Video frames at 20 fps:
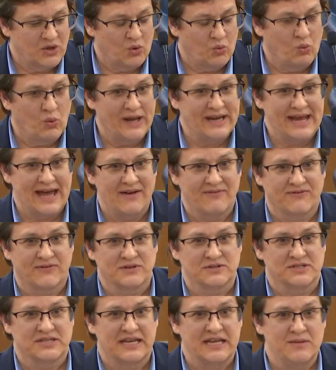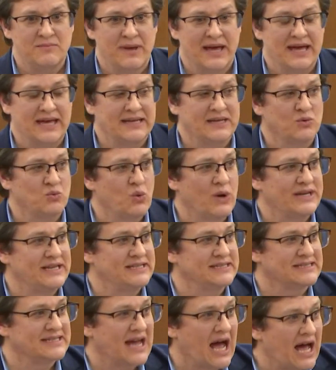what efforts he made and what
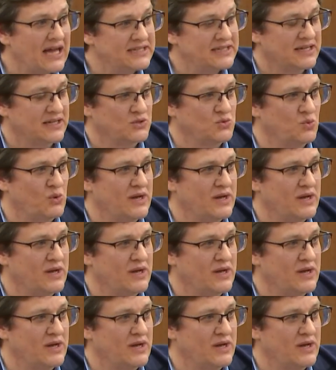his conduct